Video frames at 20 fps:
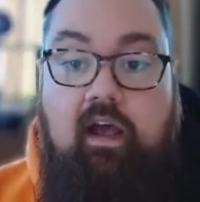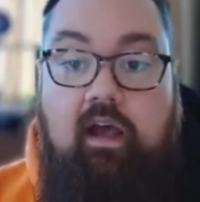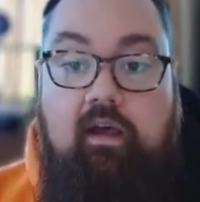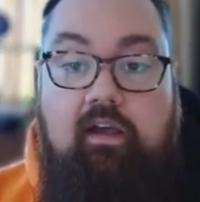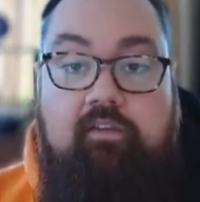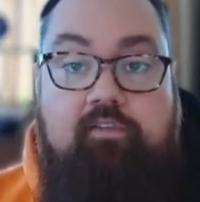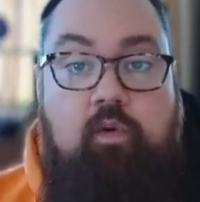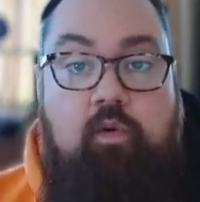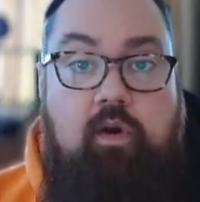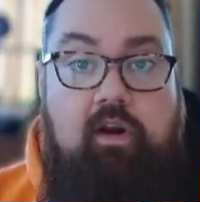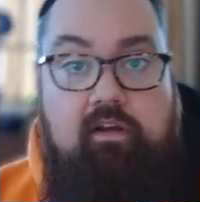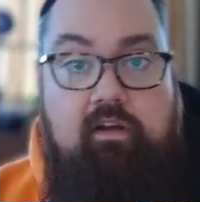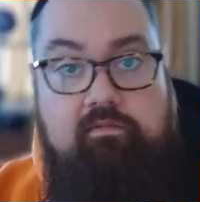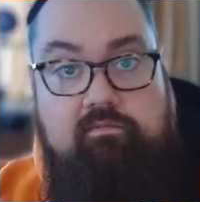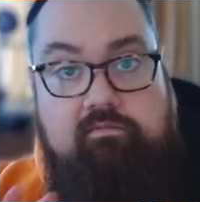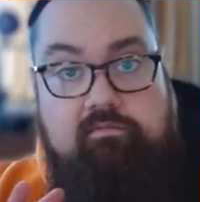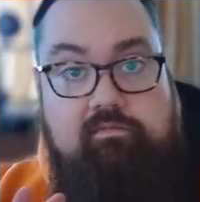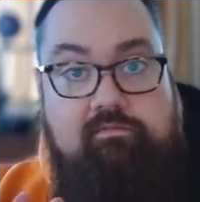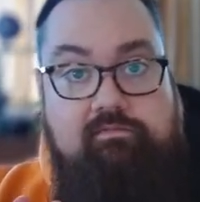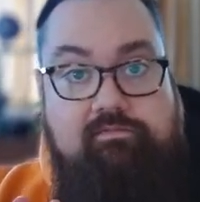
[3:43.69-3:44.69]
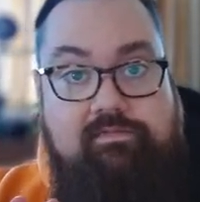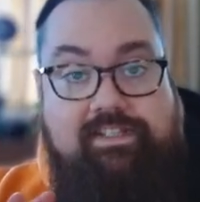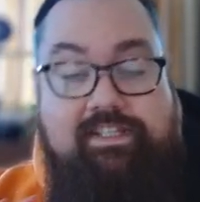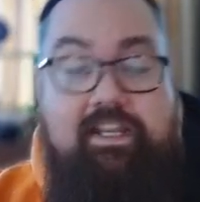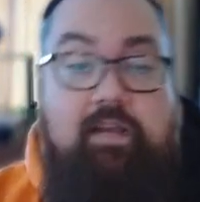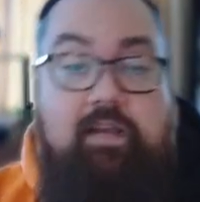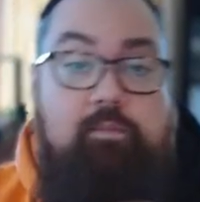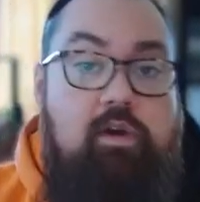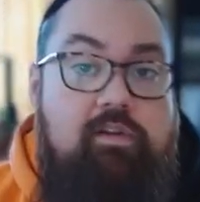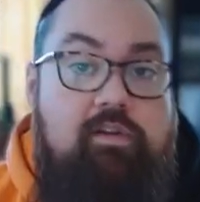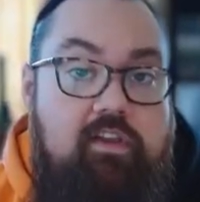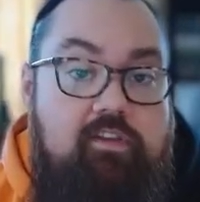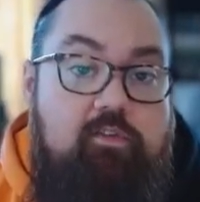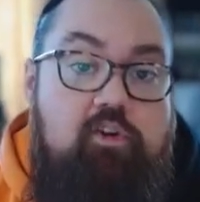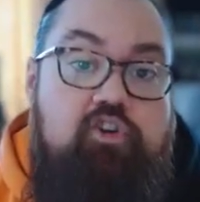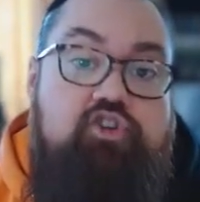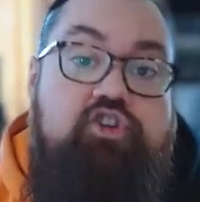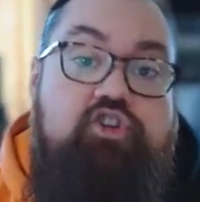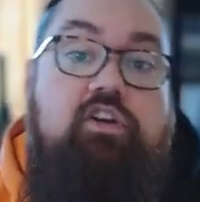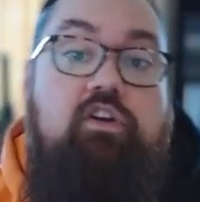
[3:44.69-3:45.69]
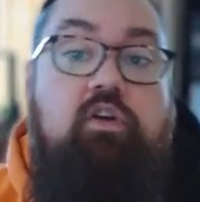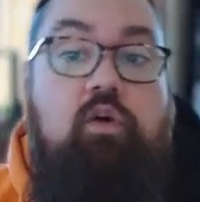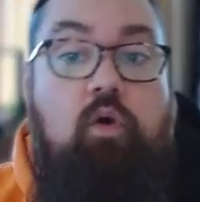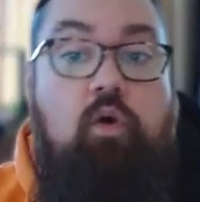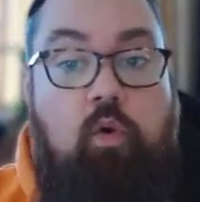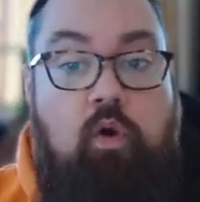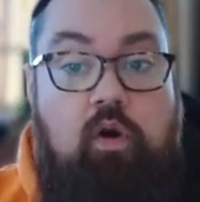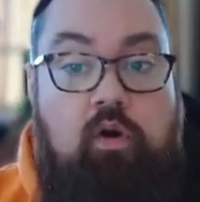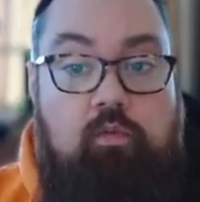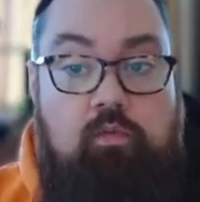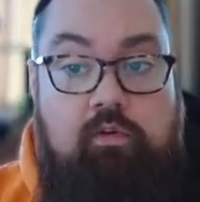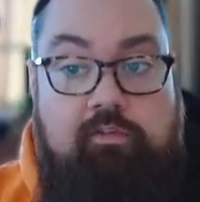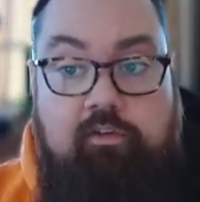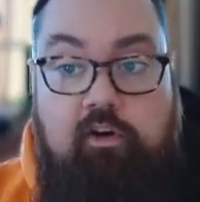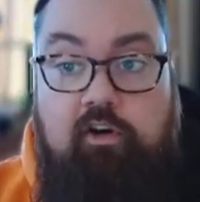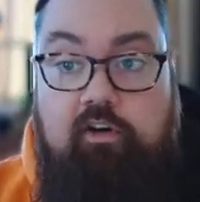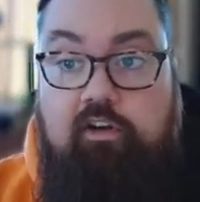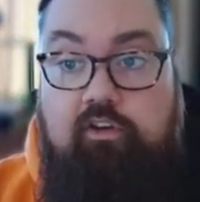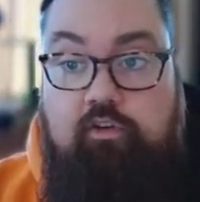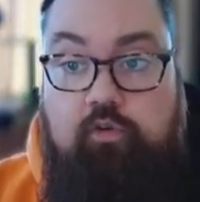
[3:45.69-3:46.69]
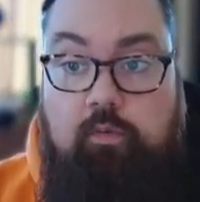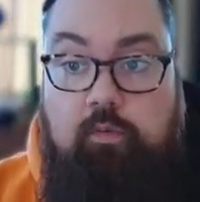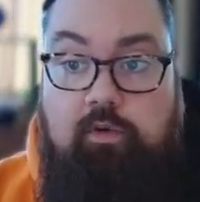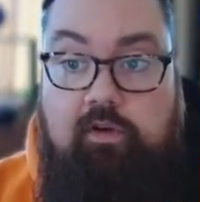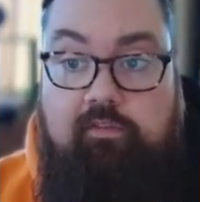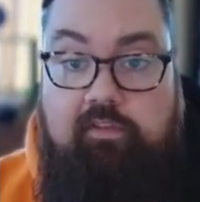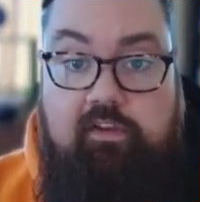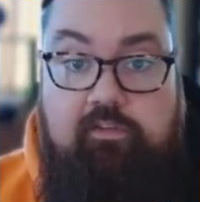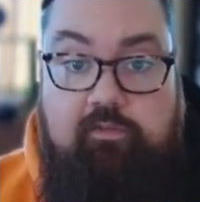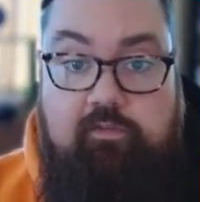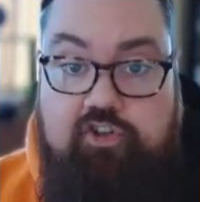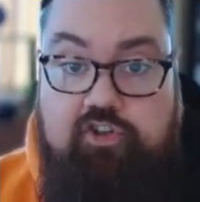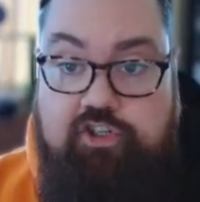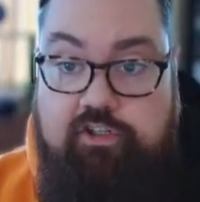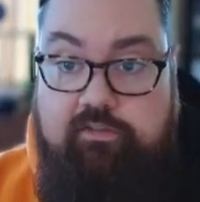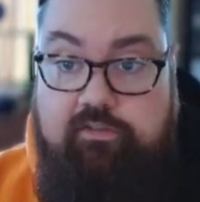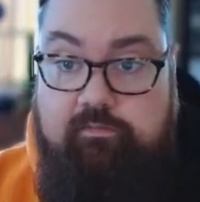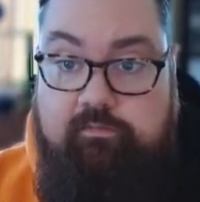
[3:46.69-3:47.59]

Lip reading: If you want to see a previous version or revert to a previous version.